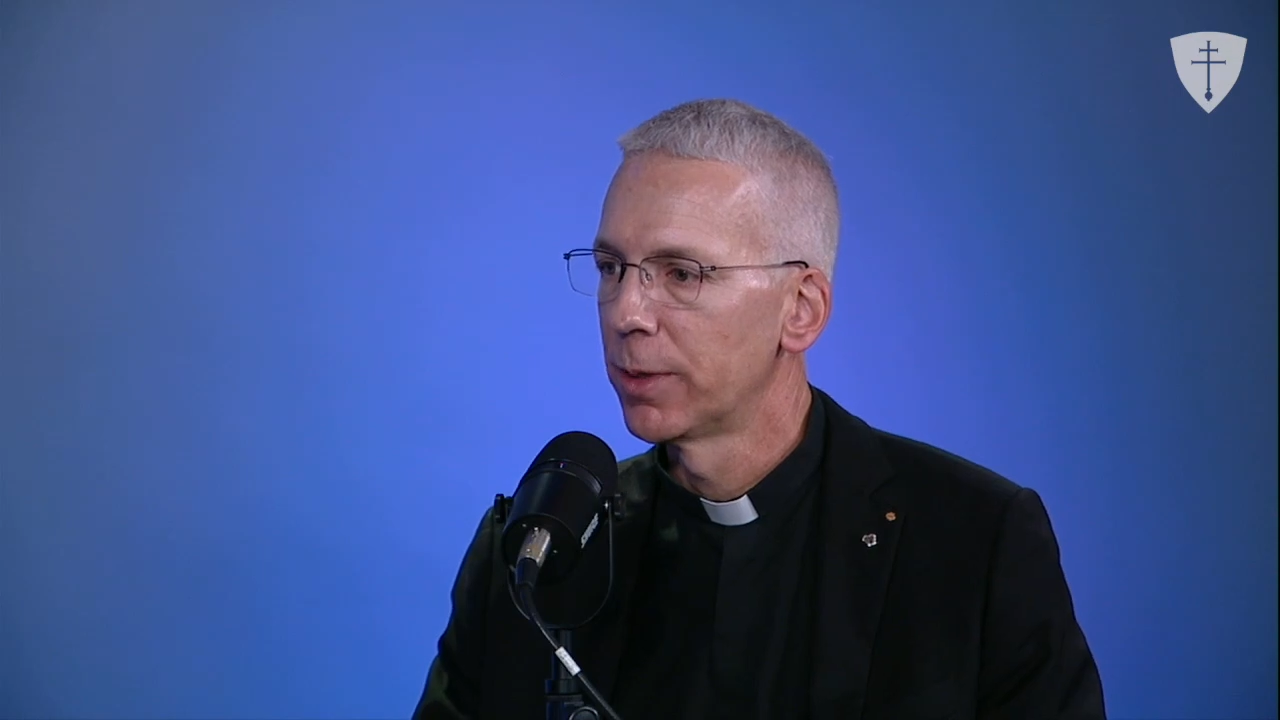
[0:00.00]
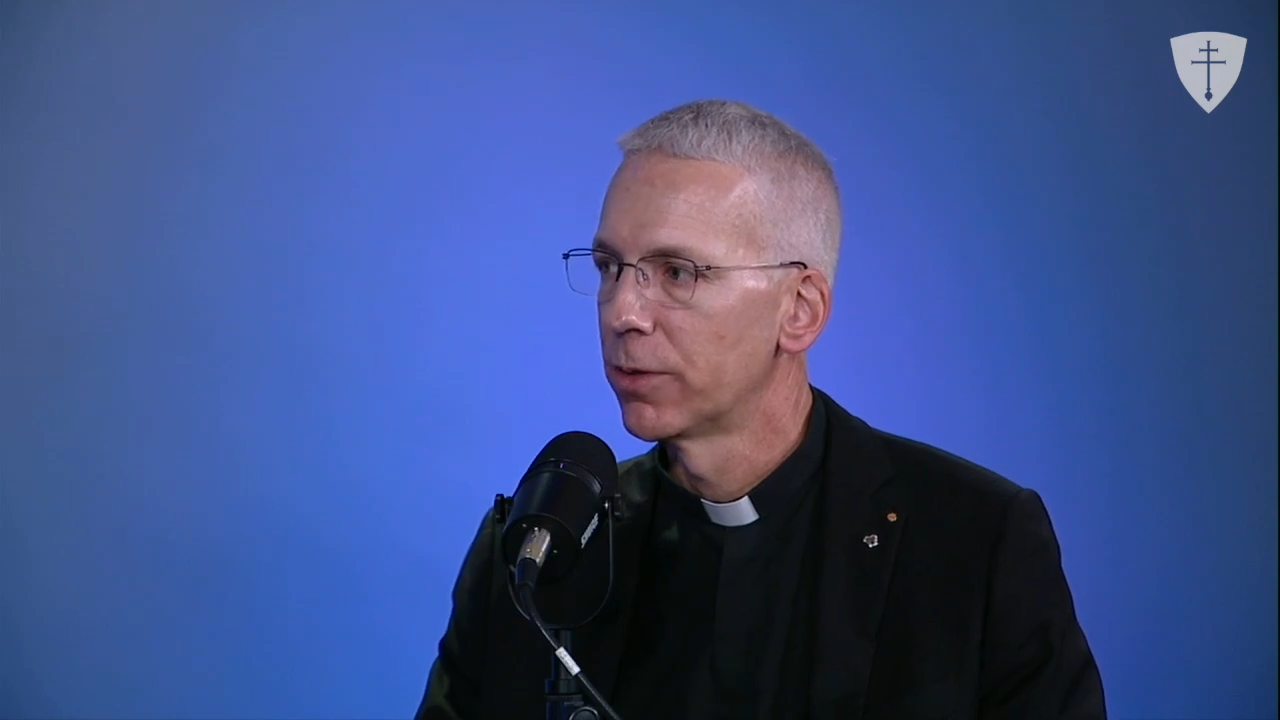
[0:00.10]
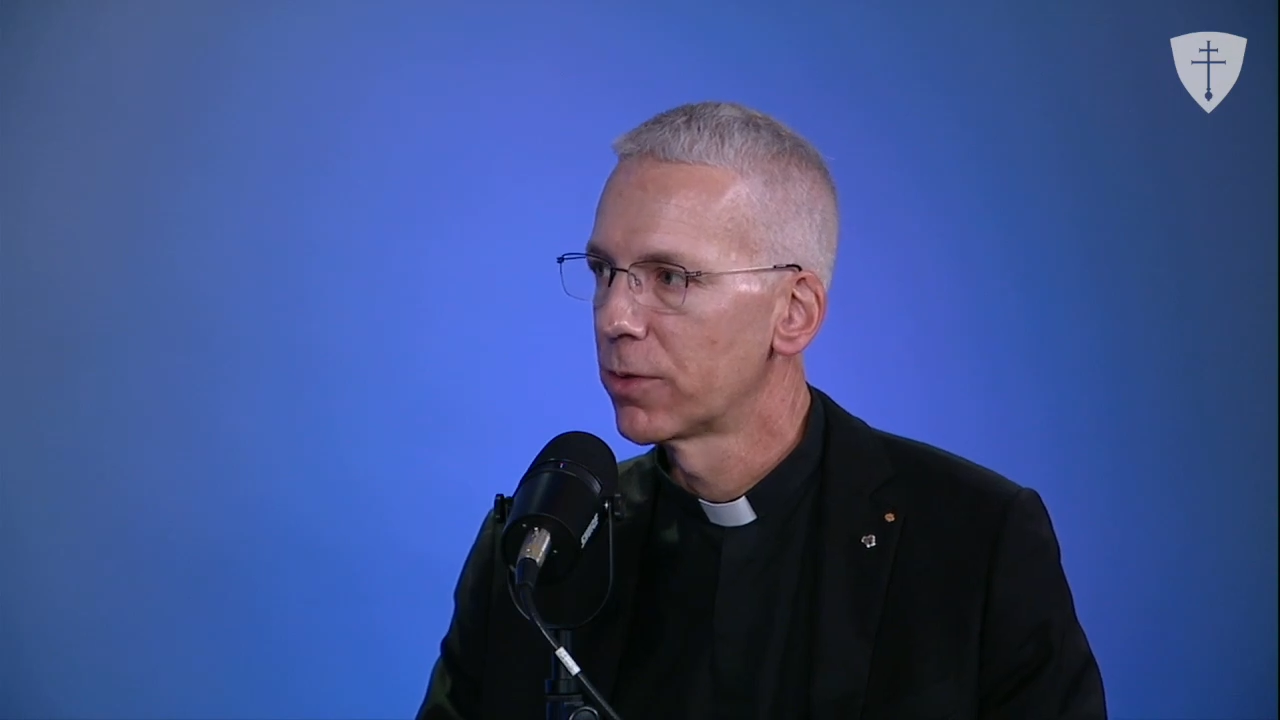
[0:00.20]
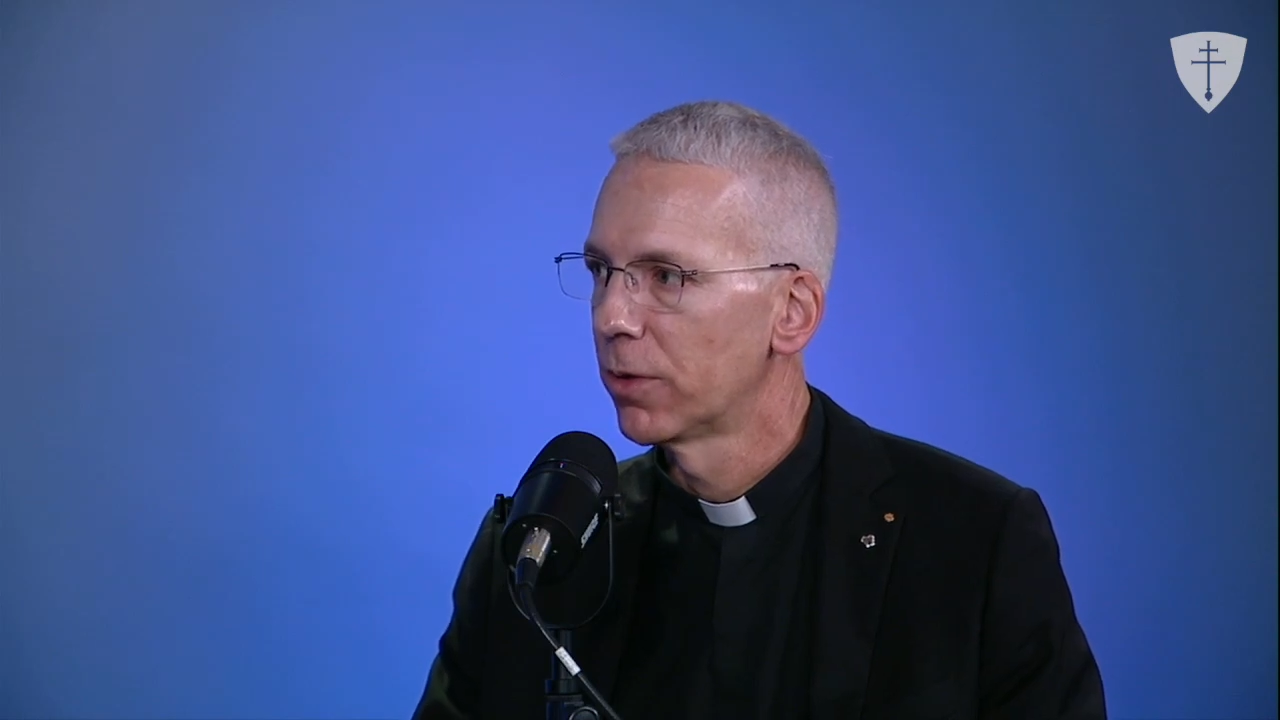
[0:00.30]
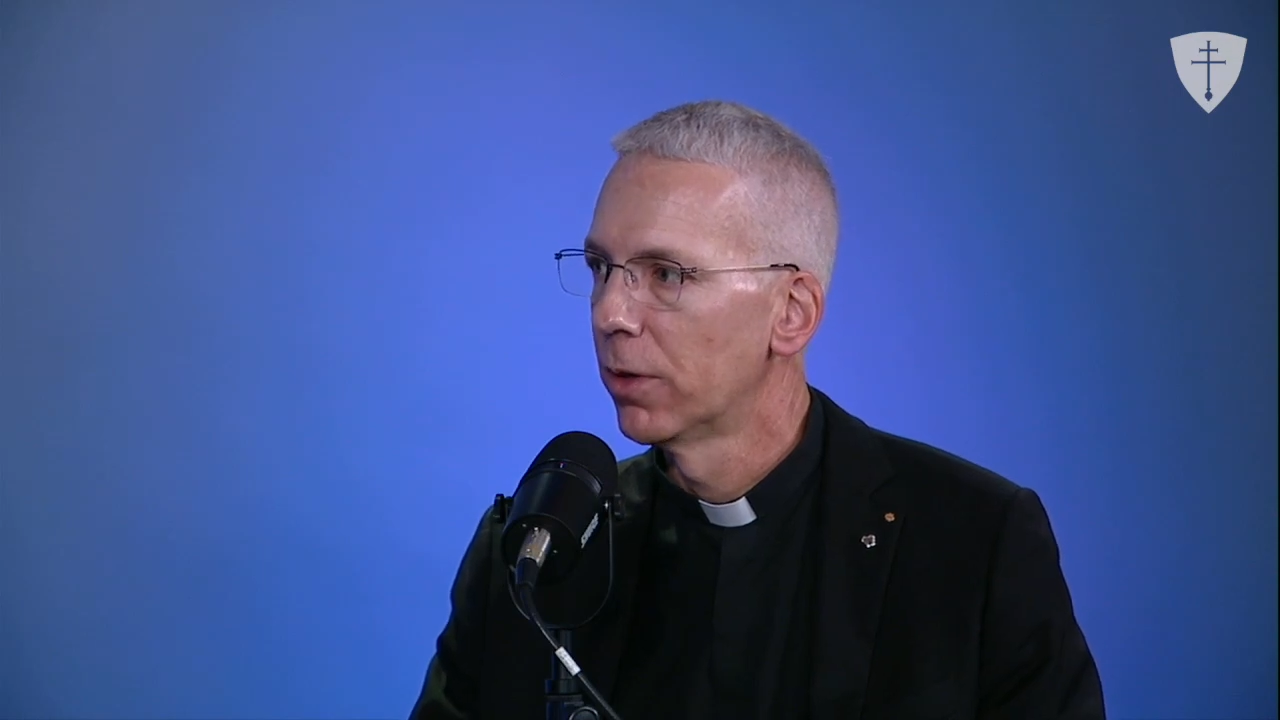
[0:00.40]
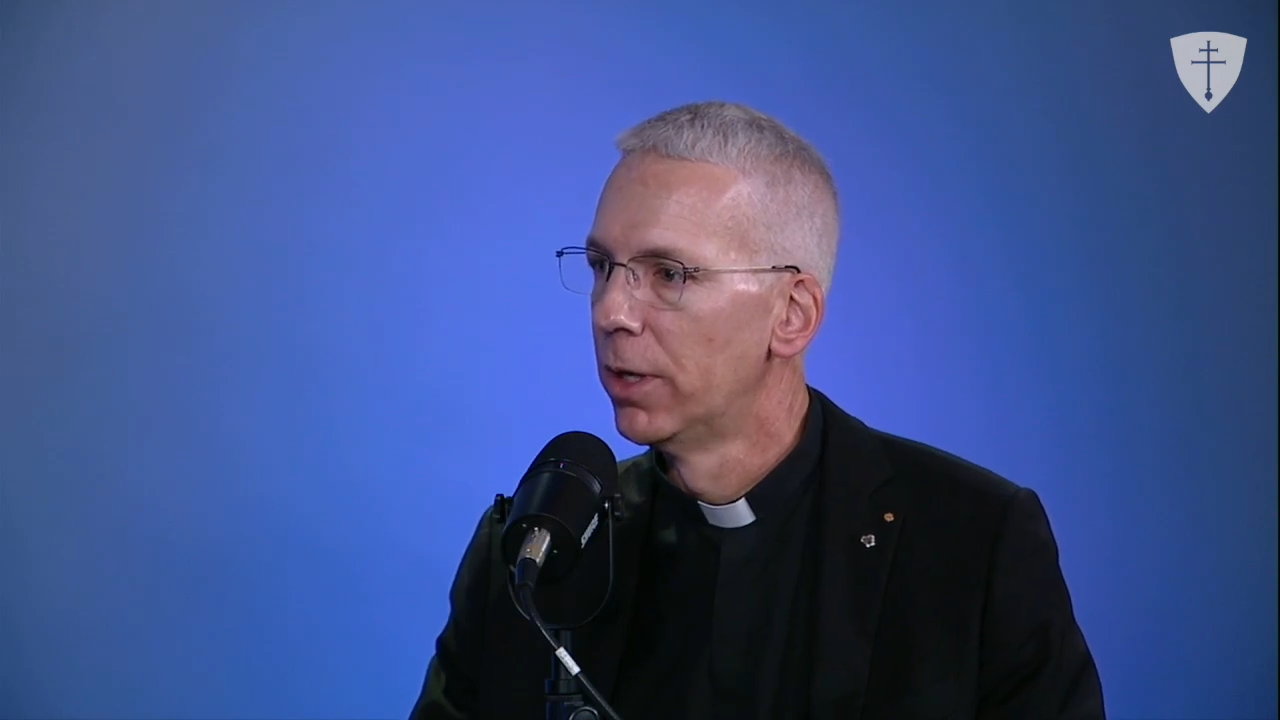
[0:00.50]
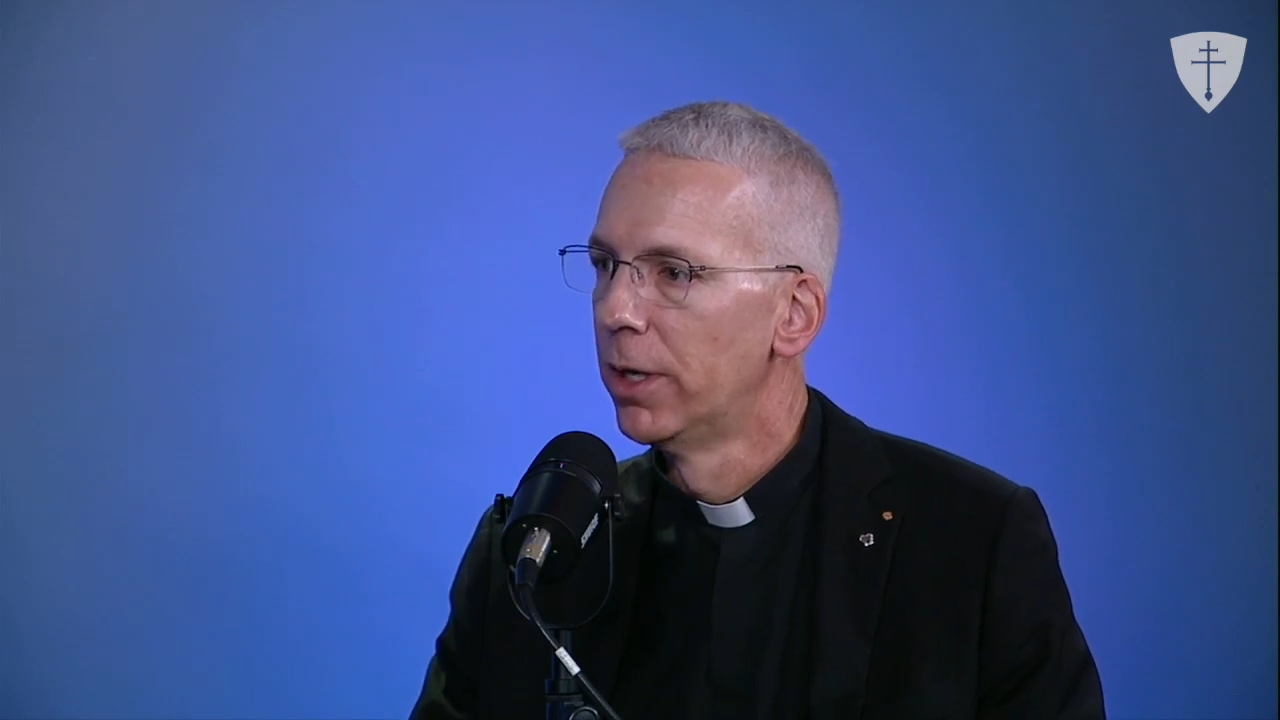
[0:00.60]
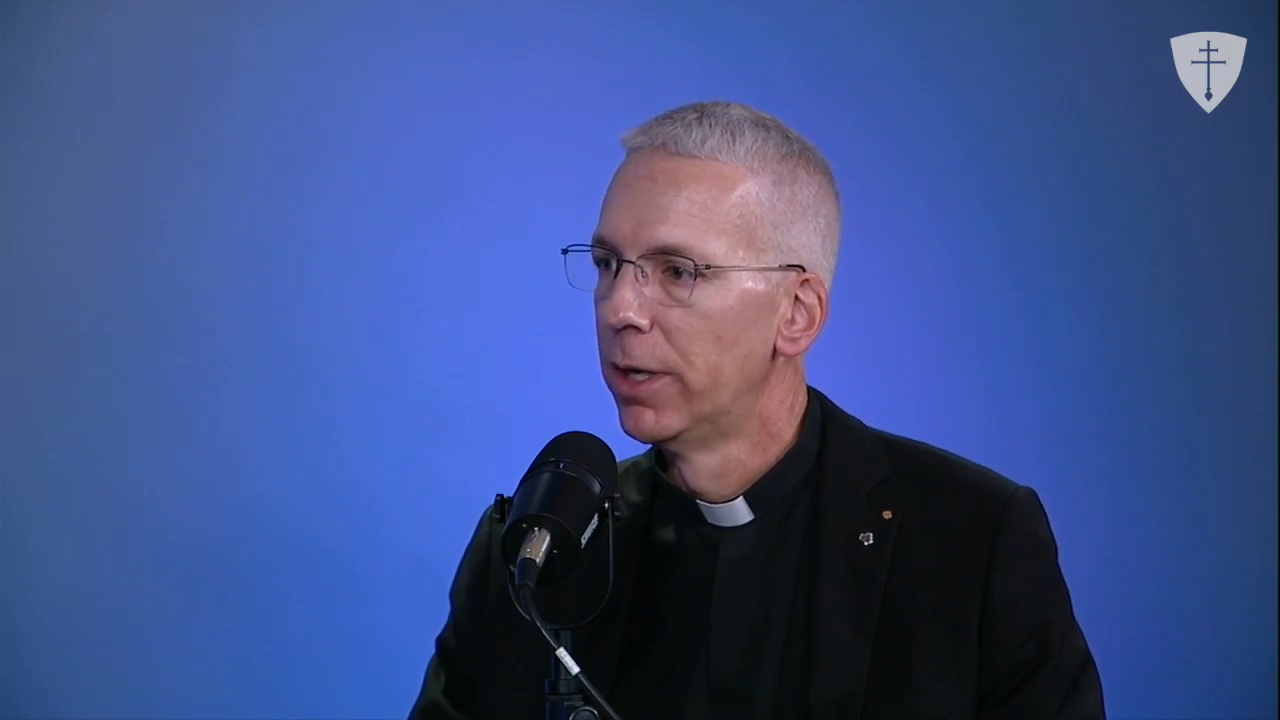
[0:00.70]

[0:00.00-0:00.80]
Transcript: spiritual,